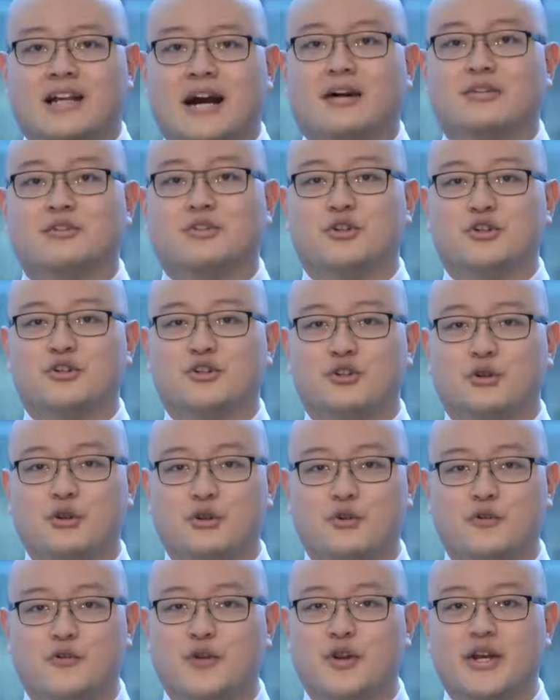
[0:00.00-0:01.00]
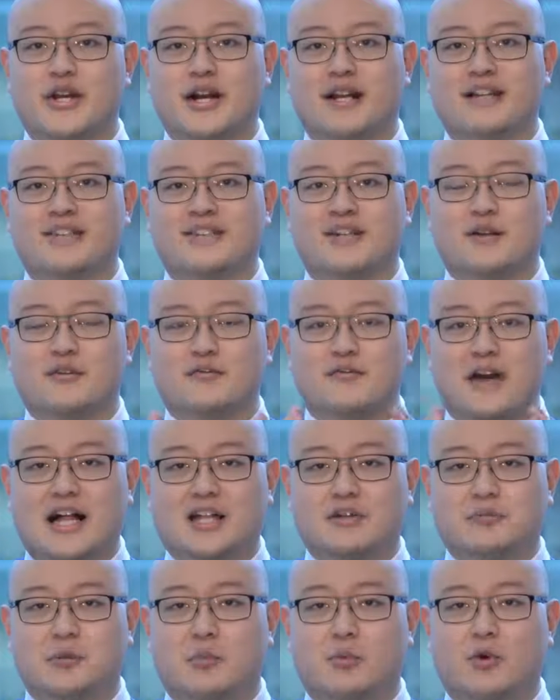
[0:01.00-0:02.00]
Now, as usual, you've already gotten a ton of
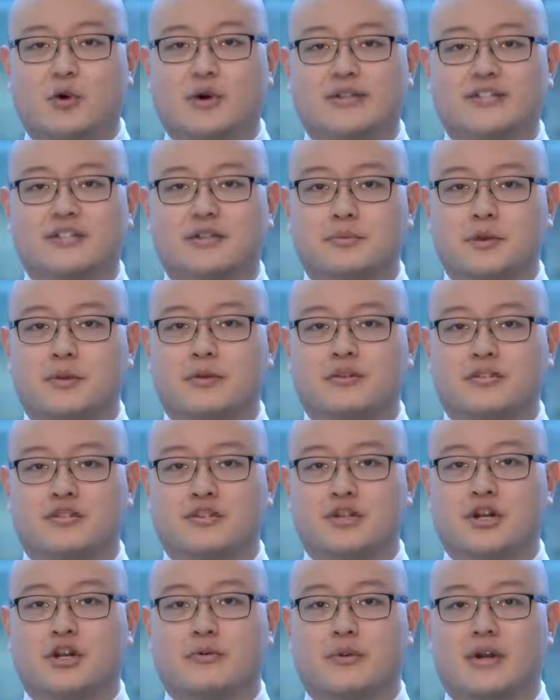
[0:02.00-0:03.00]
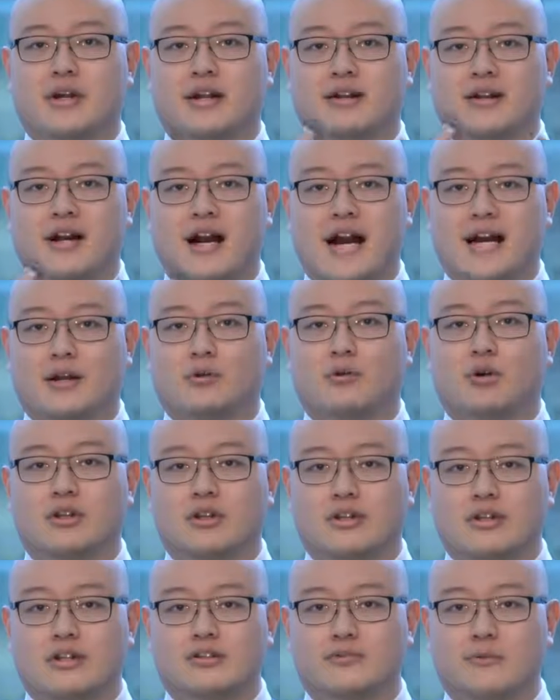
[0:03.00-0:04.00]
valuable points to be able to generate high
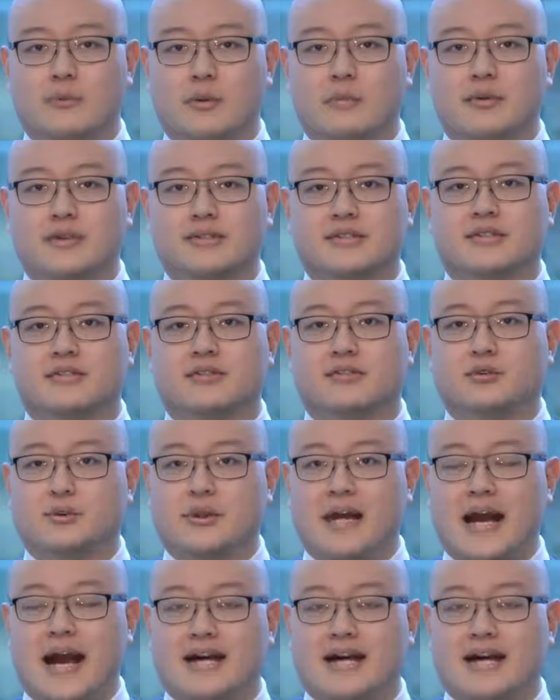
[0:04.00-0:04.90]
quality leads from your business through the